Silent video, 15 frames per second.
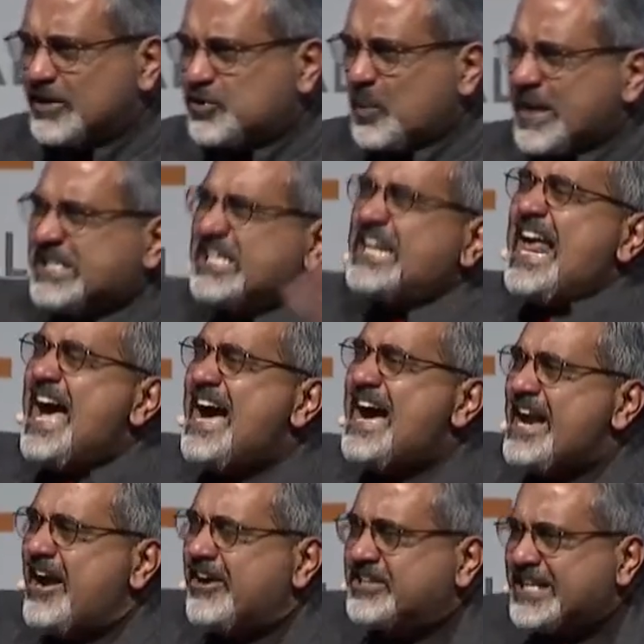we deny
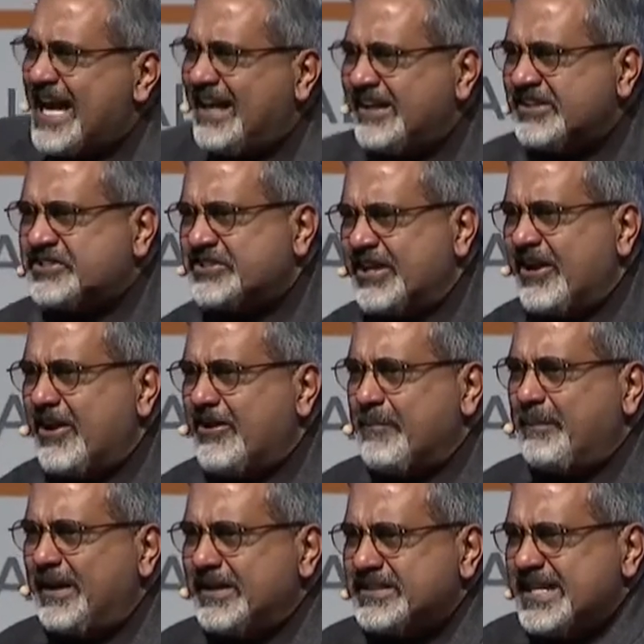our talents and our
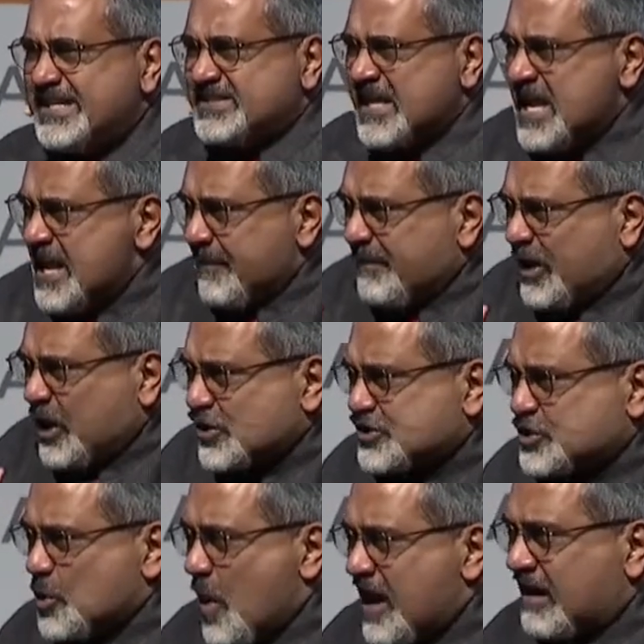abilities because
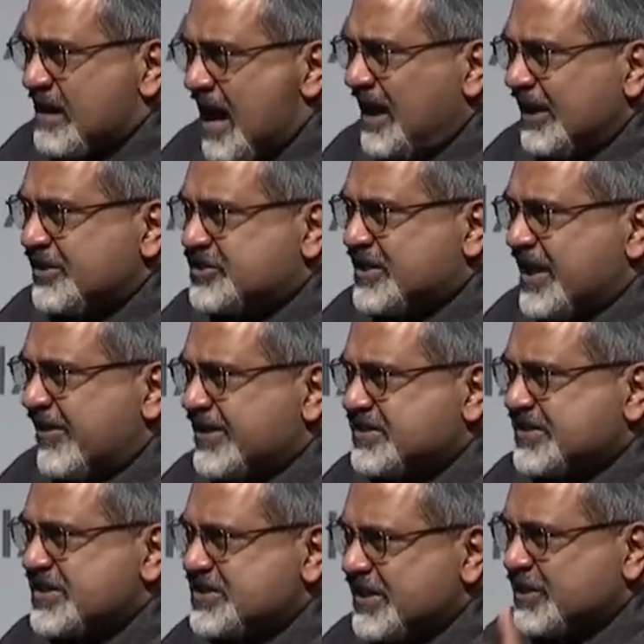to acknowledge their
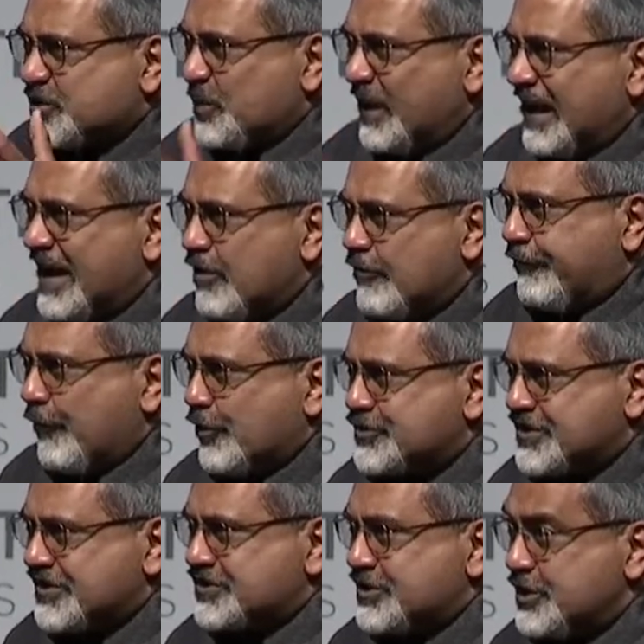existence will now force
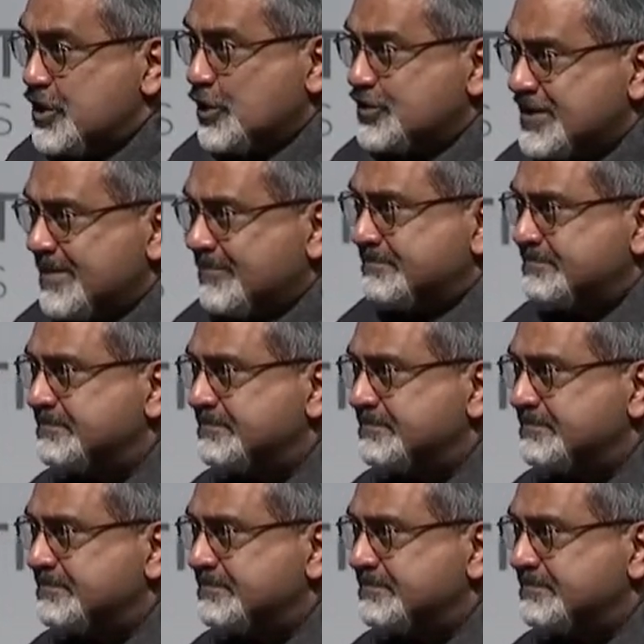us to use them.